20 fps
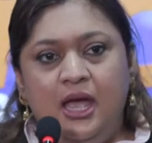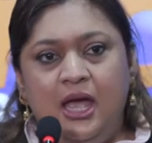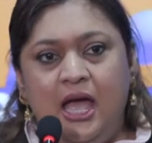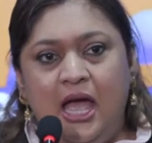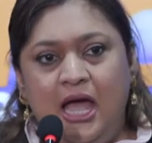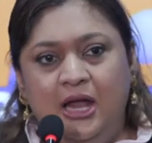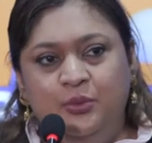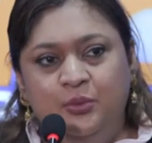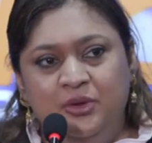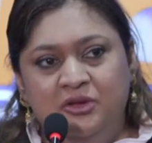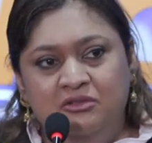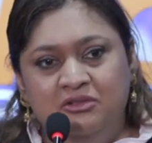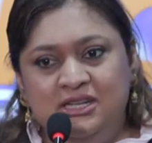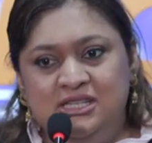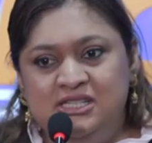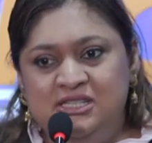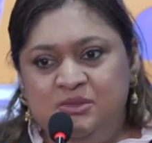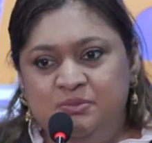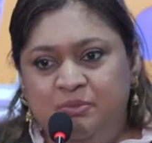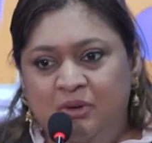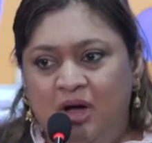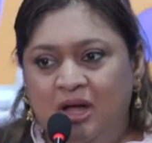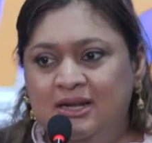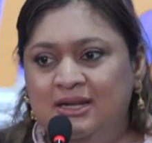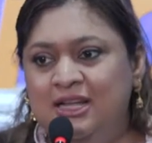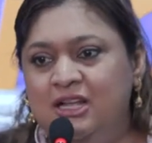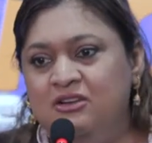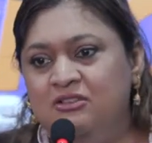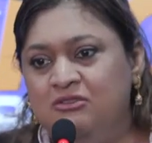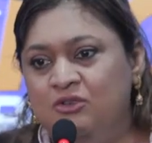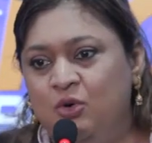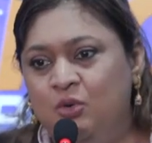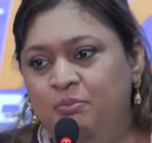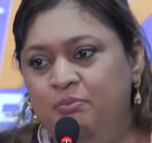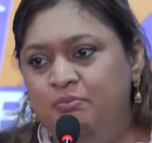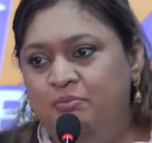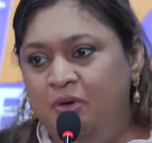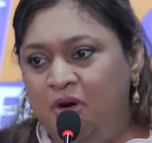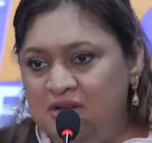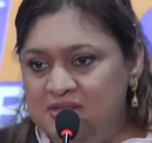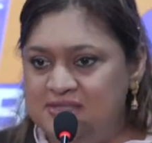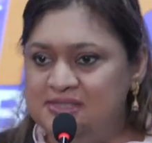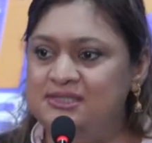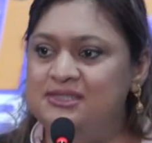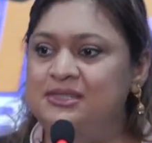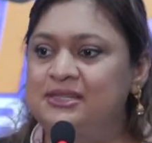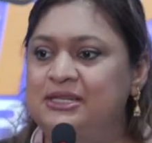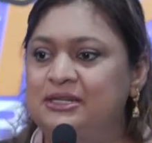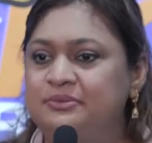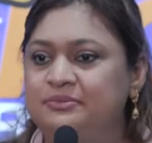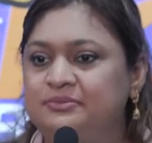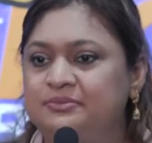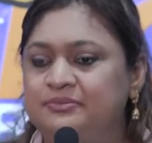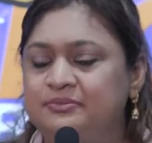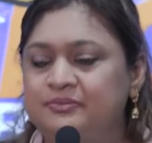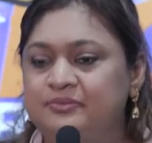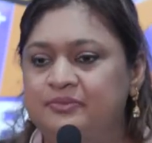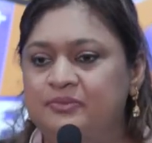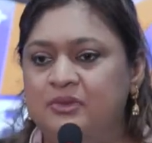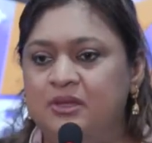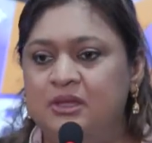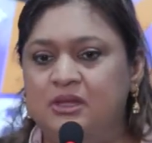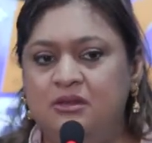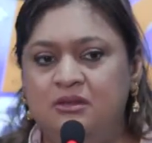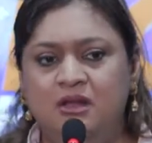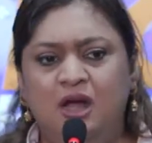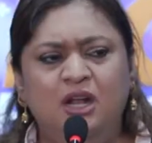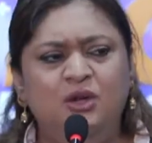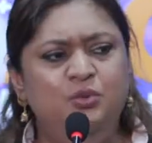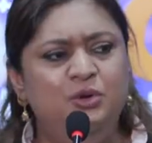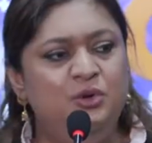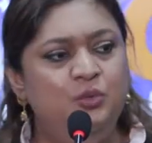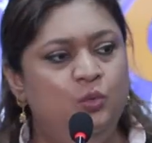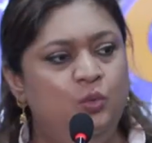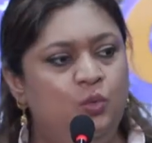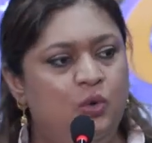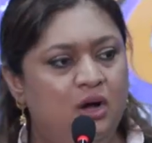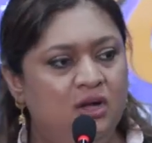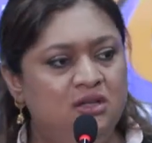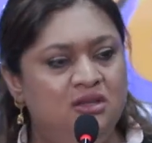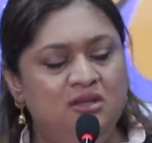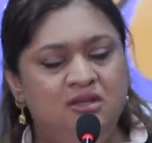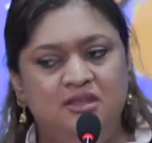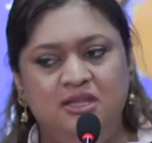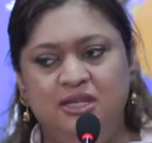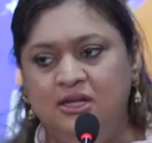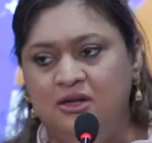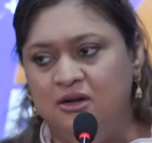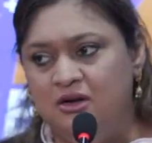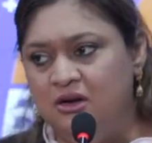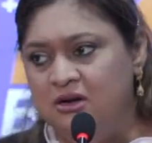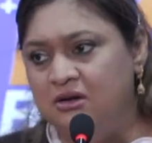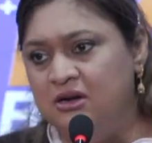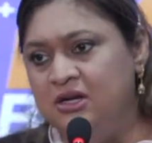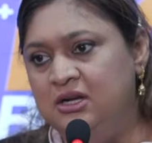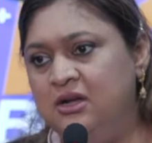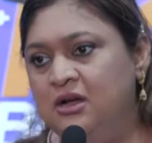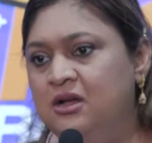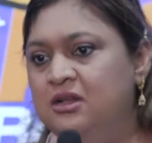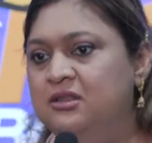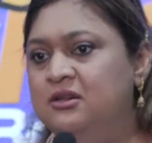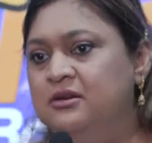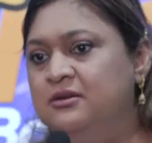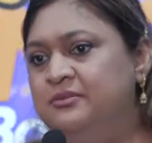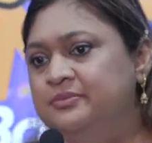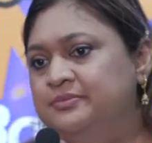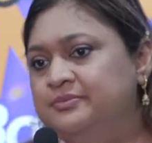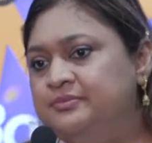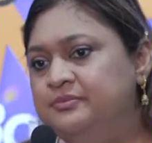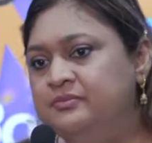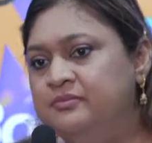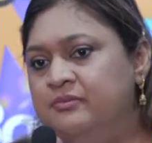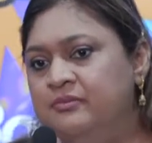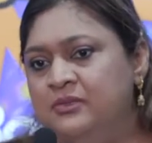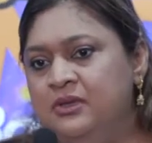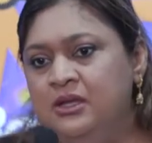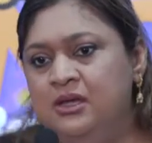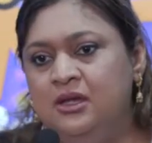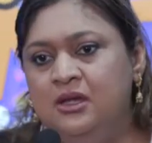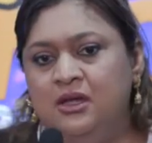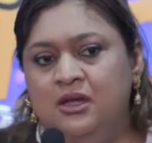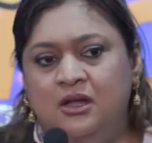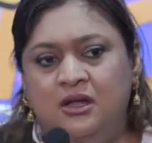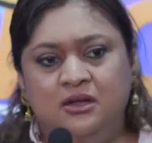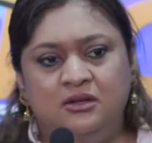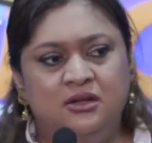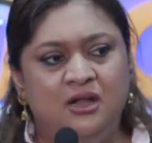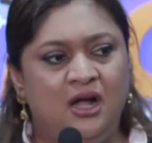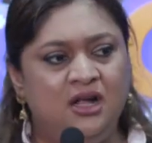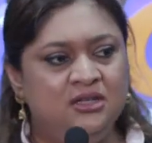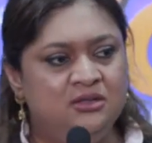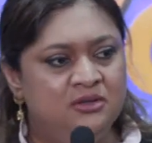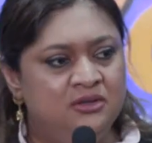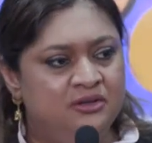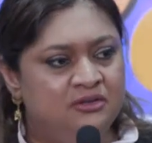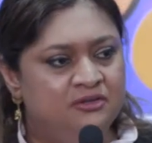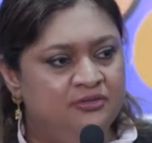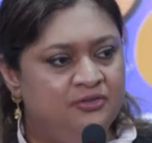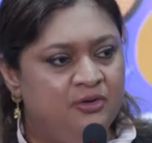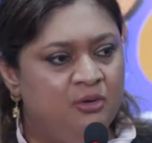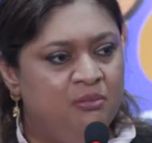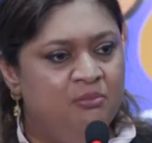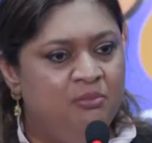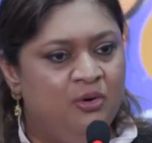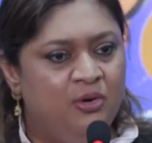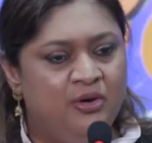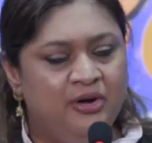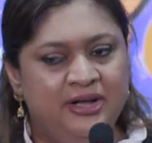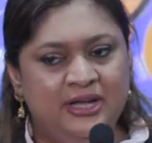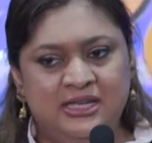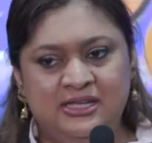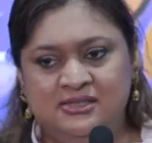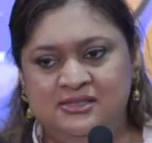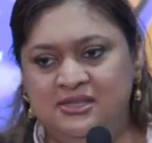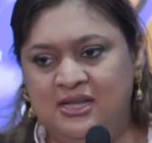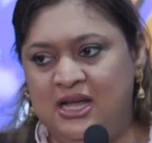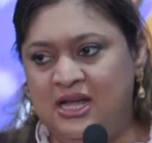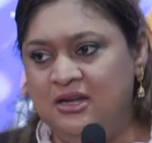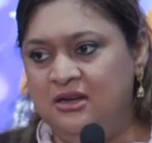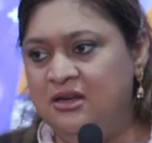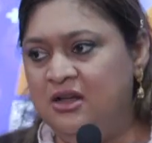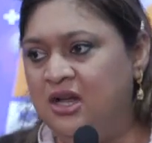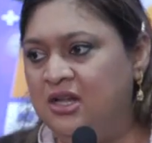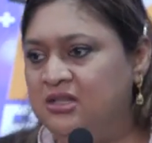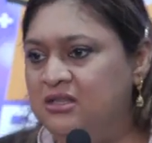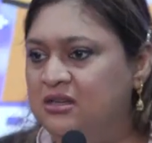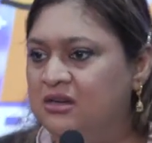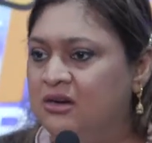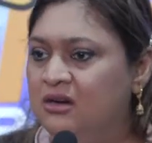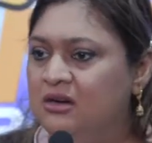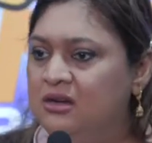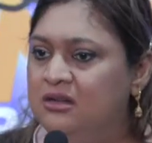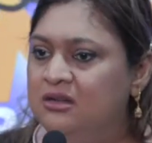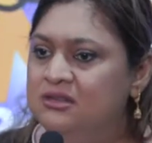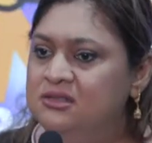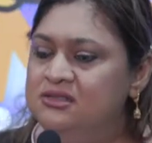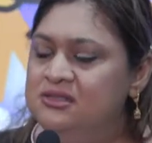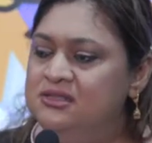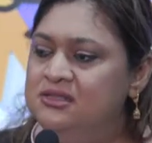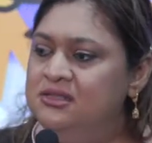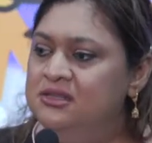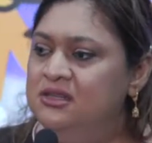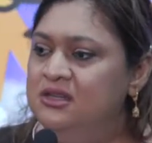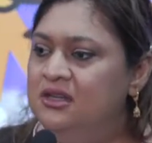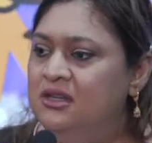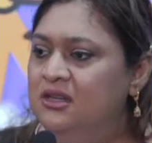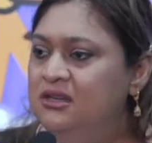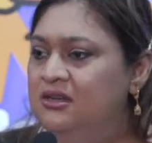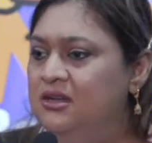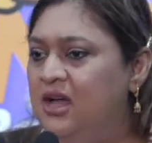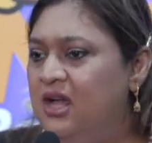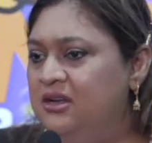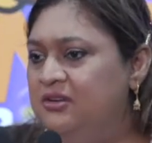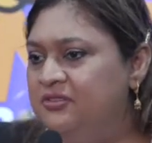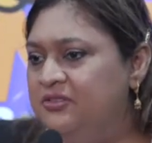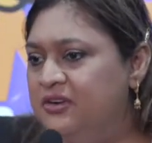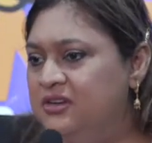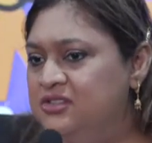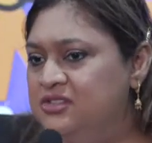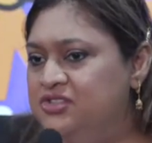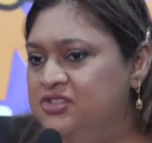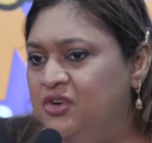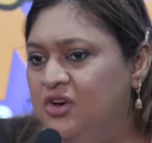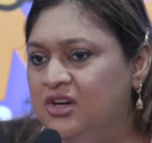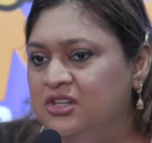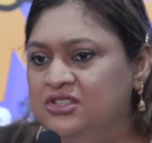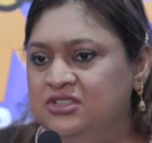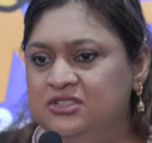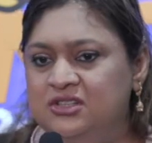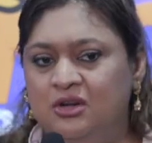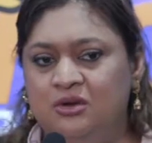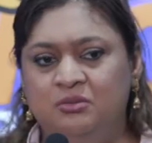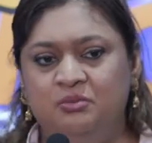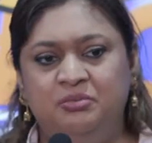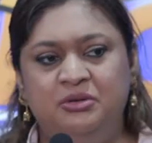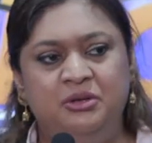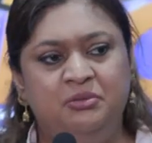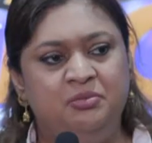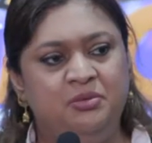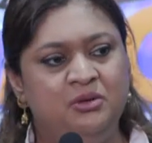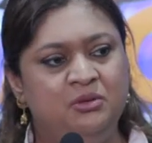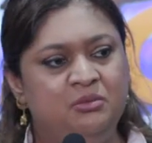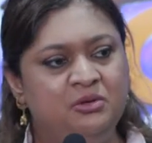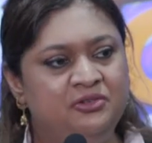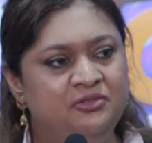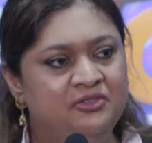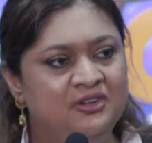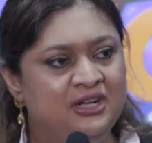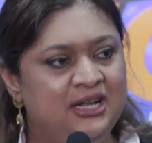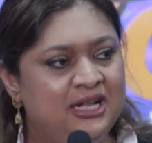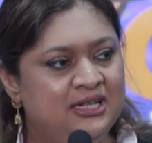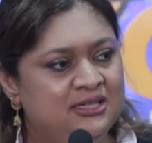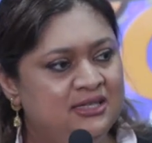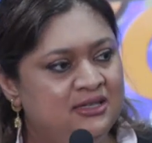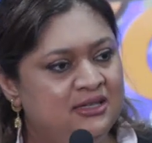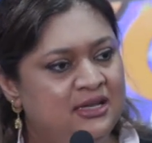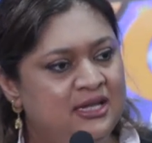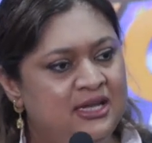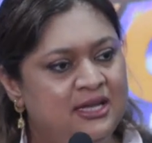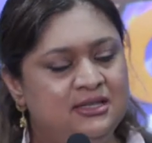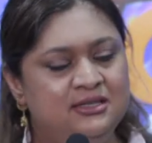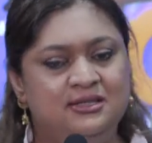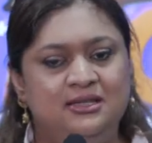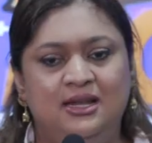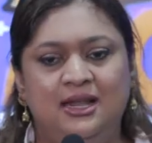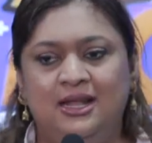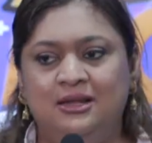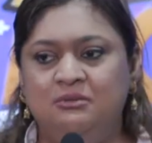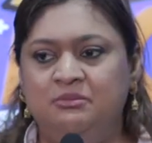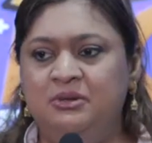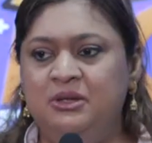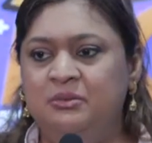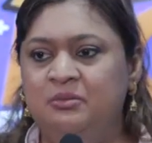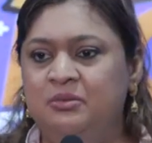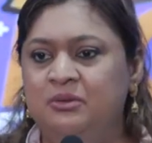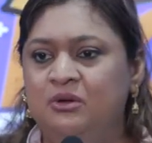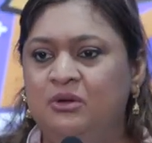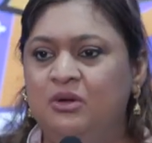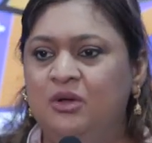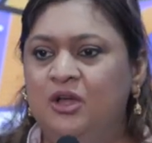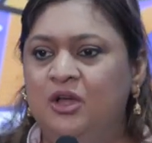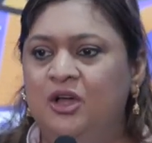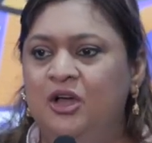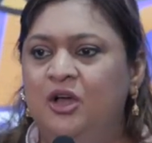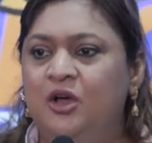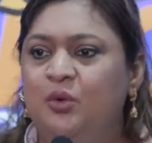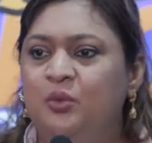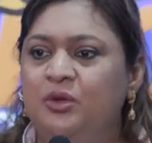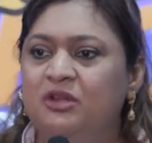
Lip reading: And we responded robustly, not with one thing or another. Not for boys and not girls. Not for Georgetown people, but forgetting the hinterland people.